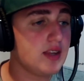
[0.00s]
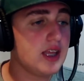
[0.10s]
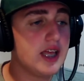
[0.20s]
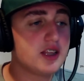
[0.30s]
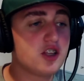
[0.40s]

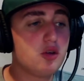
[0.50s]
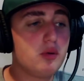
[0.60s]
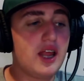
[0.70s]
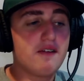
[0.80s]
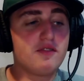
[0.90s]
And to do
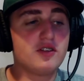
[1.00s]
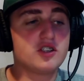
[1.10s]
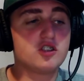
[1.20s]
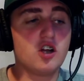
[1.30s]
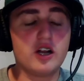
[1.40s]
it every 5th
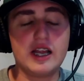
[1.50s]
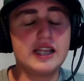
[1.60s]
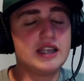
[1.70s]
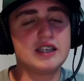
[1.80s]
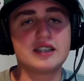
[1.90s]
start
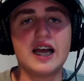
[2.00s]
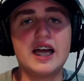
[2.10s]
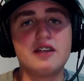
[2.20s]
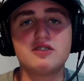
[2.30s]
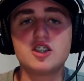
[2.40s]
in this
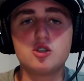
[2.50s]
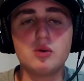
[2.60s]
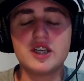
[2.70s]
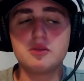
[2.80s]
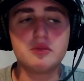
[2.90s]
kind of
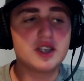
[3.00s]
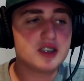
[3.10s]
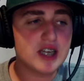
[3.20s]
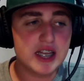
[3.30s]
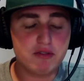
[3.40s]
situation with this
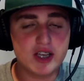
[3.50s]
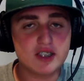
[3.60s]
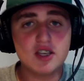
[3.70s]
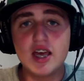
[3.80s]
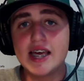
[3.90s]
kind of
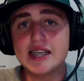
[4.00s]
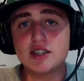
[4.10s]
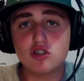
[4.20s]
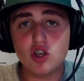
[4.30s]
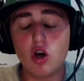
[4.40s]
race is
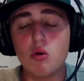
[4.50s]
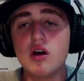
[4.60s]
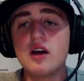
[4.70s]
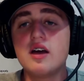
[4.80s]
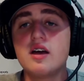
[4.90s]
so
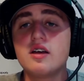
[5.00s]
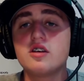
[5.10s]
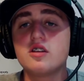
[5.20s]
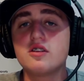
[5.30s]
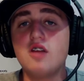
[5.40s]

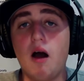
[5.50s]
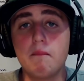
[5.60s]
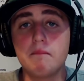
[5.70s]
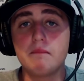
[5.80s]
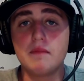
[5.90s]
dumb.
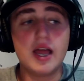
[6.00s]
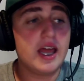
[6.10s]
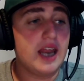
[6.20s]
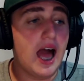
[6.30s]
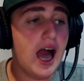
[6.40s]

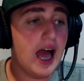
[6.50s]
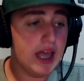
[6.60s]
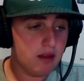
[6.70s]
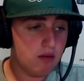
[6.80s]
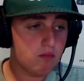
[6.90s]
And
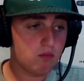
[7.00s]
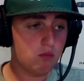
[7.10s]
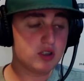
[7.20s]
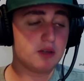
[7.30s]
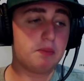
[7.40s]
I
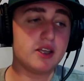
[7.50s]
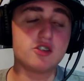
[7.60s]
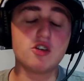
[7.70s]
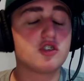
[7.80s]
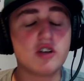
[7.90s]
was a big
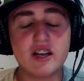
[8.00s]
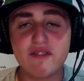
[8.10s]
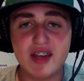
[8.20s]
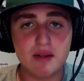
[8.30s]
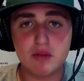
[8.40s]
Joe Girardi
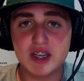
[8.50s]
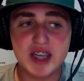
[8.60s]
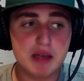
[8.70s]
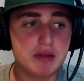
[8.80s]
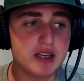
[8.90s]
fan when he
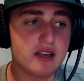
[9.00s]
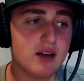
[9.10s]
came in here.